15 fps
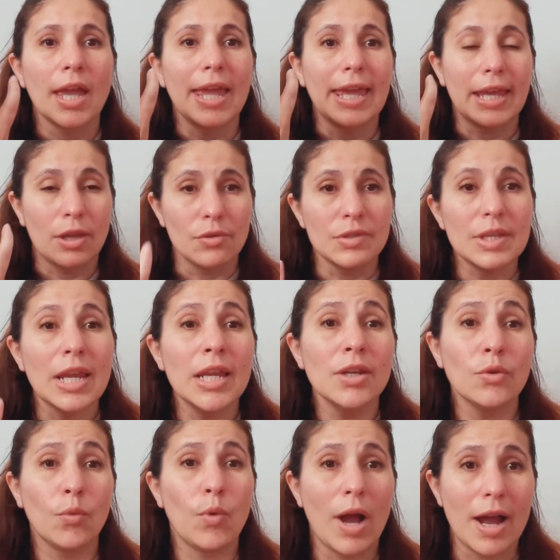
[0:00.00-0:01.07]
A
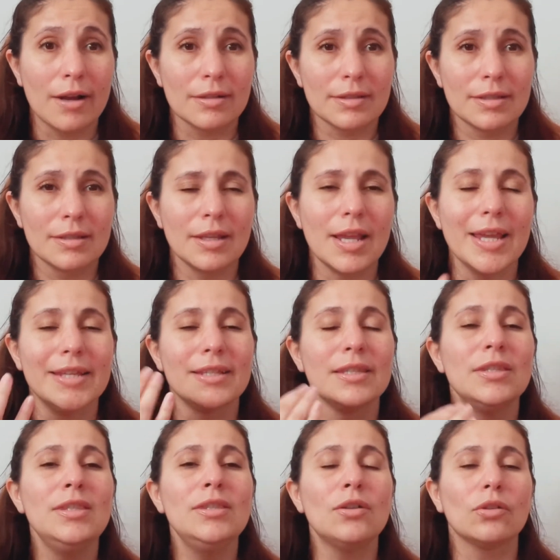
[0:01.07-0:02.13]
container wax is
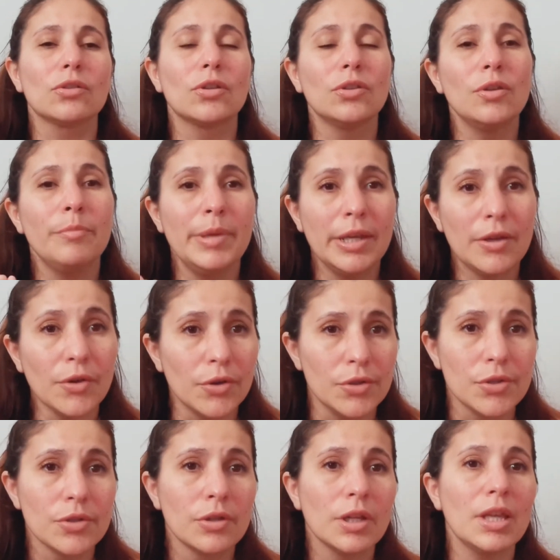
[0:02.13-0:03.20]
not going to be
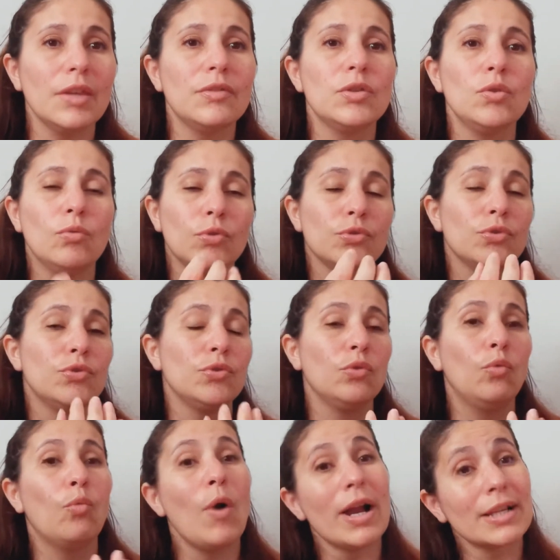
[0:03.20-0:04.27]
good if you want to do
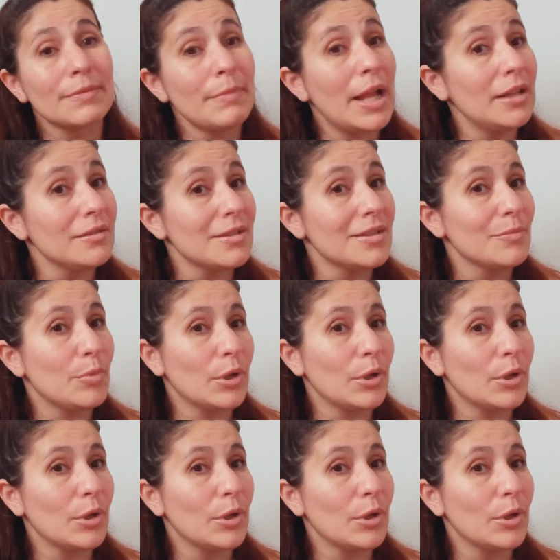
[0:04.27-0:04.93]
wax melts,